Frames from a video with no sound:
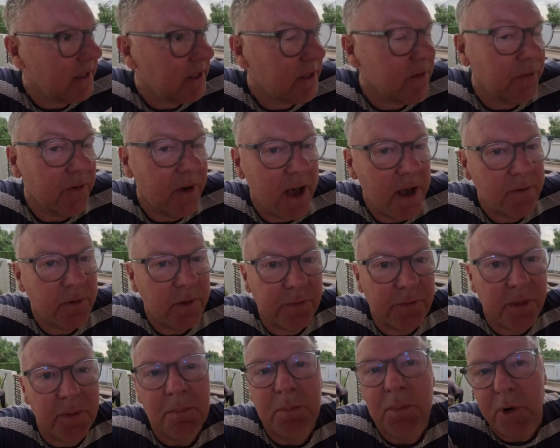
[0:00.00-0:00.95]
survive
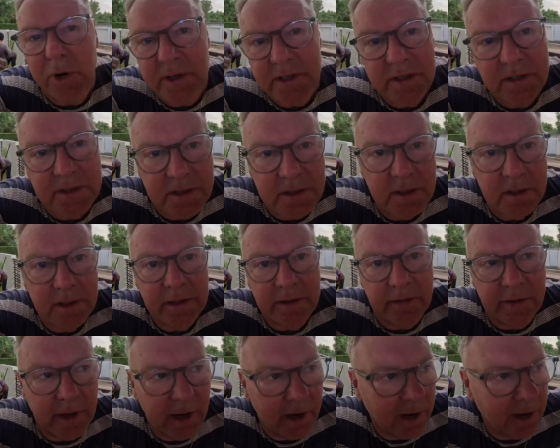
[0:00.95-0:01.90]
off the moist
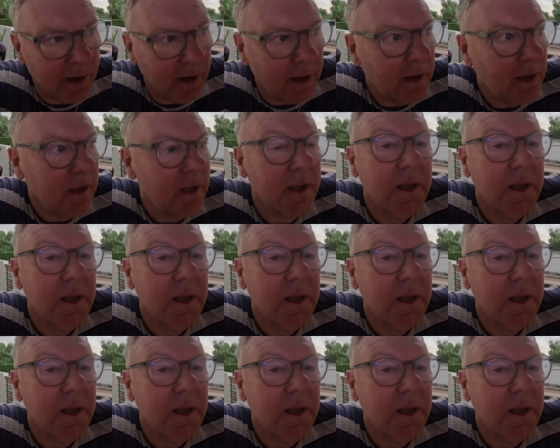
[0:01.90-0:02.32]
in the air.